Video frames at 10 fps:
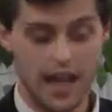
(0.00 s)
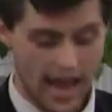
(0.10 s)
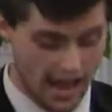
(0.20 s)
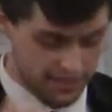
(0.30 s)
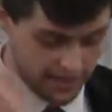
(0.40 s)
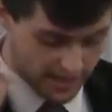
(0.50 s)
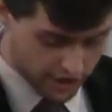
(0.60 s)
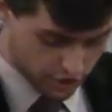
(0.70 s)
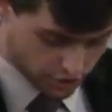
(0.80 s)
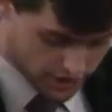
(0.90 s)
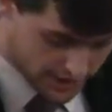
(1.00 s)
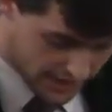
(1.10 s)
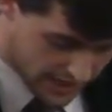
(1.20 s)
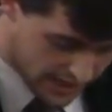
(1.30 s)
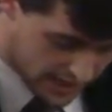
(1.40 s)
and then you'll
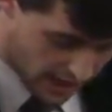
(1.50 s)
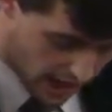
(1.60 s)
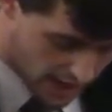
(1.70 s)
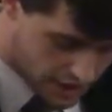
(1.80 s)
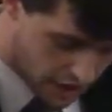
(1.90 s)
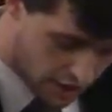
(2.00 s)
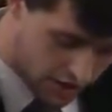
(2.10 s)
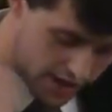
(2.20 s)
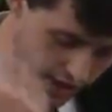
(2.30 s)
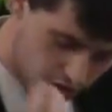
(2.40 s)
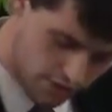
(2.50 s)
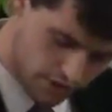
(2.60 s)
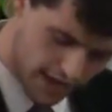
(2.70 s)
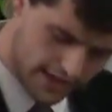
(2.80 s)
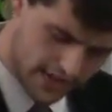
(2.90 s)
see God turning you
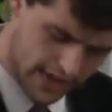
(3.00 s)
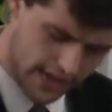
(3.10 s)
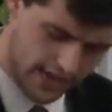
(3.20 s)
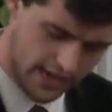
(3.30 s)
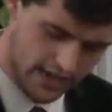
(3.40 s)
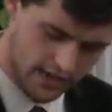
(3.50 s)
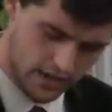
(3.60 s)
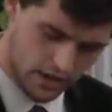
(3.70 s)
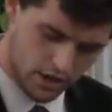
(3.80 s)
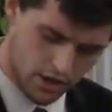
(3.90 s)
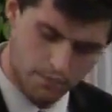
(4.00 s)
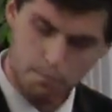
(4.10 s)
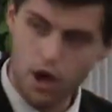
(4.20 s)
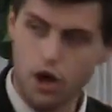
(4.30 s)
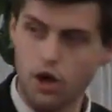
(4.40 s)
like a
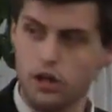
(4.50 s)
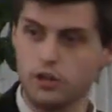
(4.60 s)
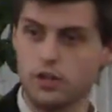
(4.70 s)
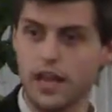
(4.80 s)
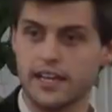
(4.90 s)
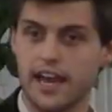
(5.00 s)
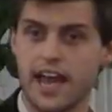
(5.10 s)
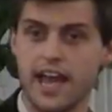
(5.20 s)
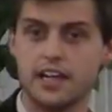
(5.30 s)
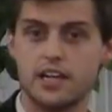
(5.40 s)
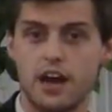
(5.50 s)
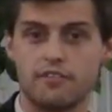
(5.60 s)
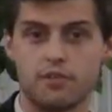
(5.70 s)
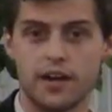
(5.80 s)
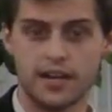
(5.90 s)
ball or like a head
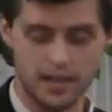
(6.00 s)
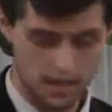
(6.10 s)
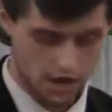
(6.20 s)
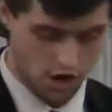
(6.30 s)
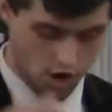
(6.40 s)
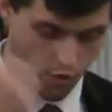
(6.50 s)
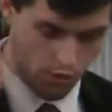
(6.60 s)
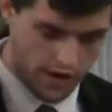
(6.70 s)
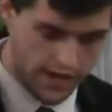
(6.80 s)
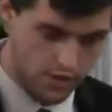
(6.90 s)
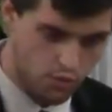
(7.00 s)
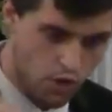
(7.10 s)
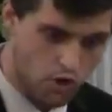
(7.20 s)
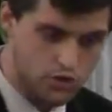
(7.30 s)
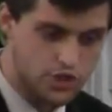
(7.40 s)
covering, where He
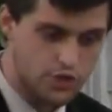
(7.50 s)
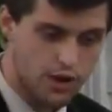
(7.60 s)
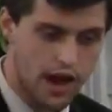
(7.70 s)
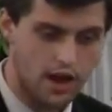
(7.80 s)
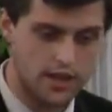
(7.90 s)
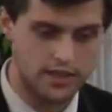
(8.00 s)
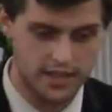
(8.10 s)
rolls you out.